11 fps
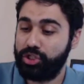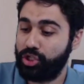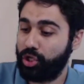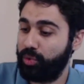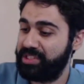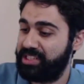
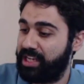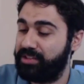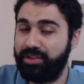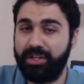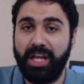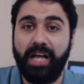So we send
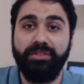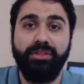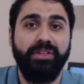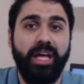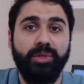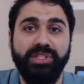
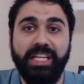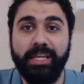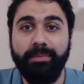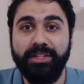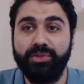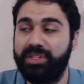300,000
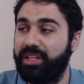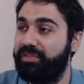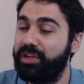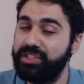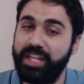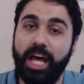emails using the
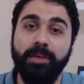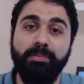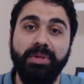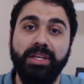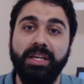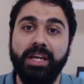first
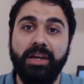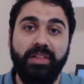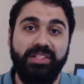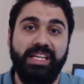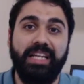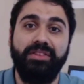IP, the
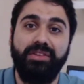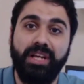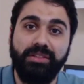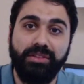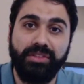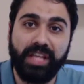second
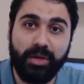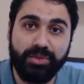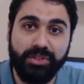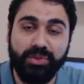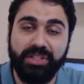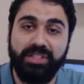
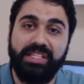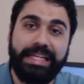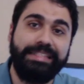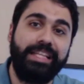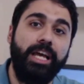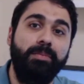300,000 using the
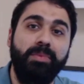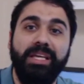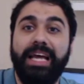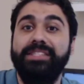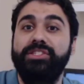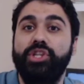second IP,
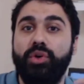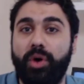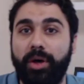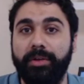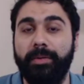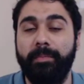and so
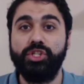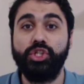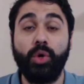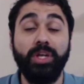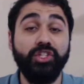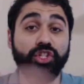on.
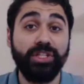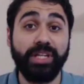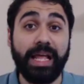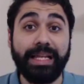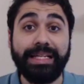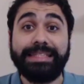So in
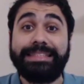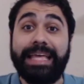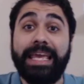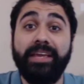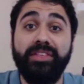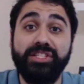general,
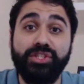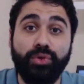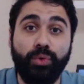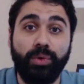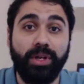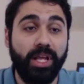take this
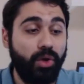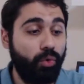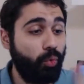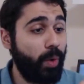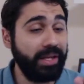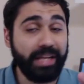rule.
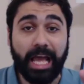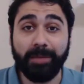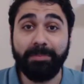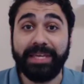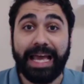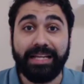One
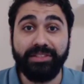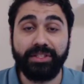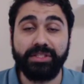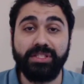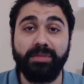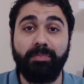IP
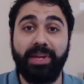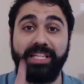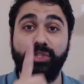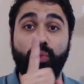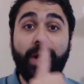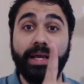address
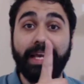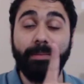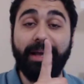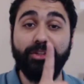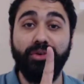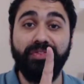plus 1
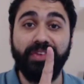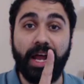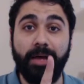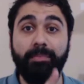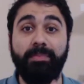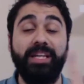GB of
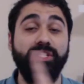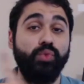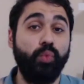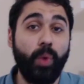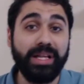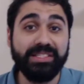RAM plus
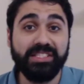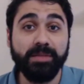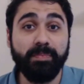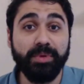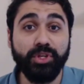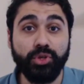1
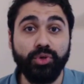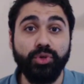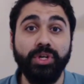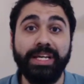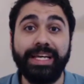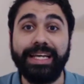
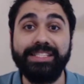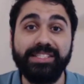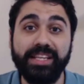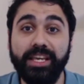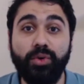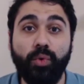CPU is
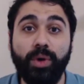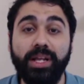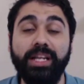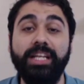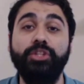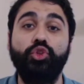
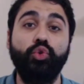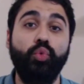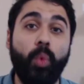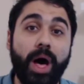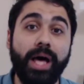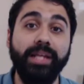equal to
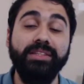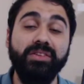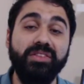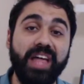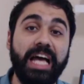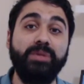
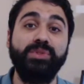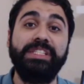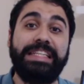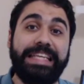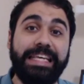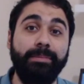
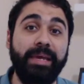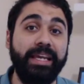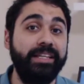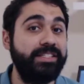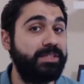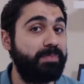1,000
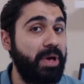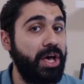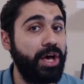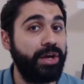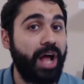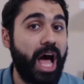emails
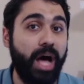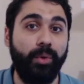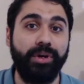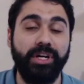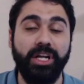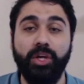per
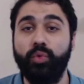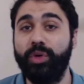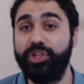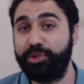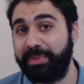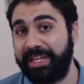hour,
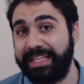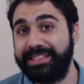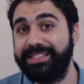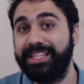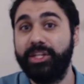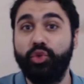which
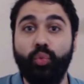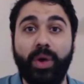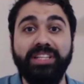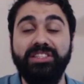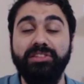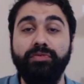means
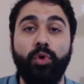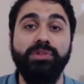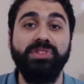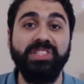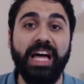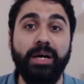
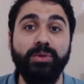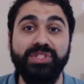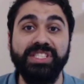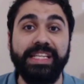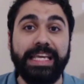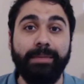
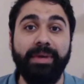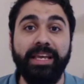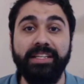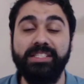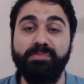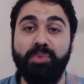24,000
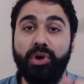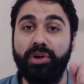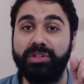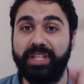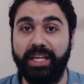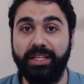emails
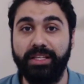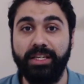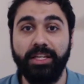per day.